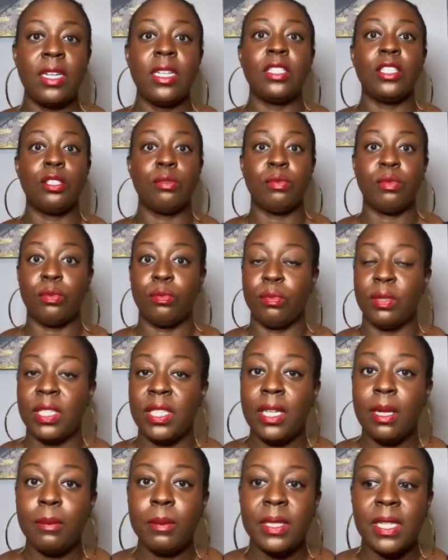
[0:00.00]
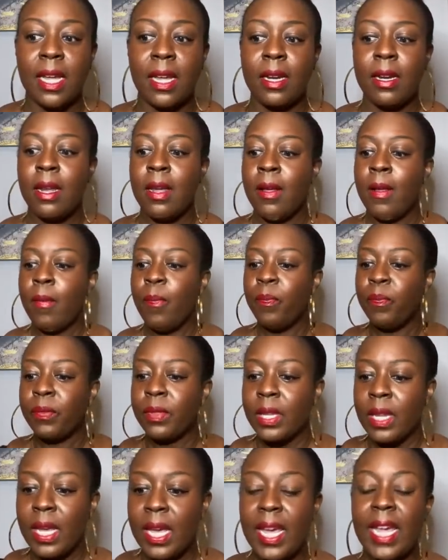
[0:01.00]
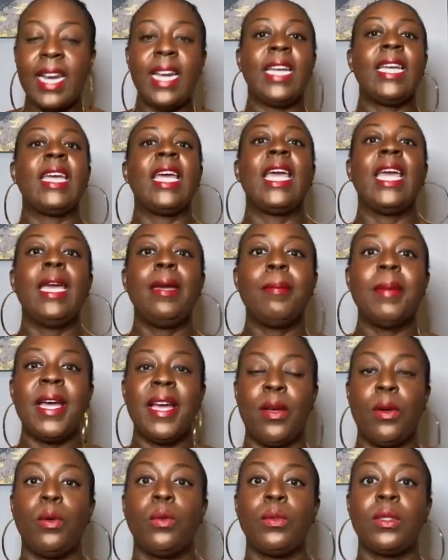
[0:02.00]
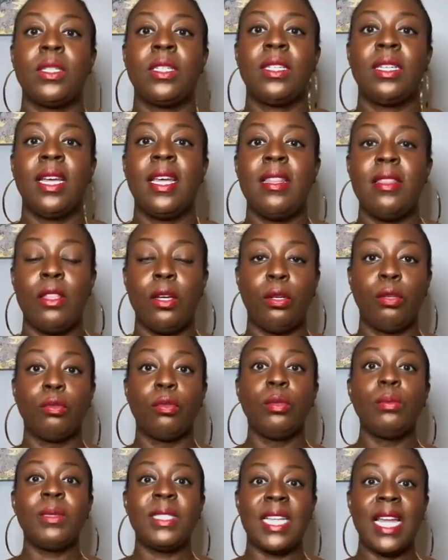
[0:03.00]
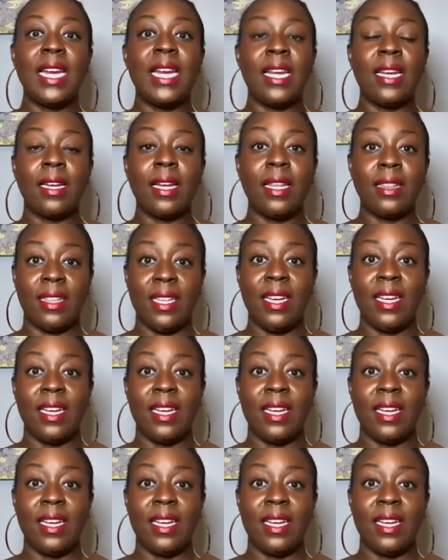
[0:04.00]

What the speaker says: And she was really upset, and it came out in the group setting at the